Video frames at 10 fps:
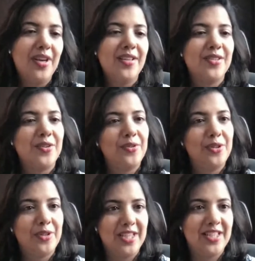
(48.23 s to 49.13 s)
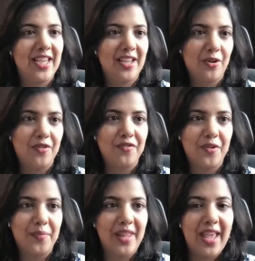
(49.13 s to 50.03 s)
so you can take it on
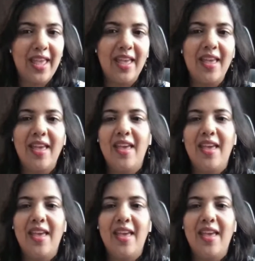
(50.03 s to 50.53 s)
from there.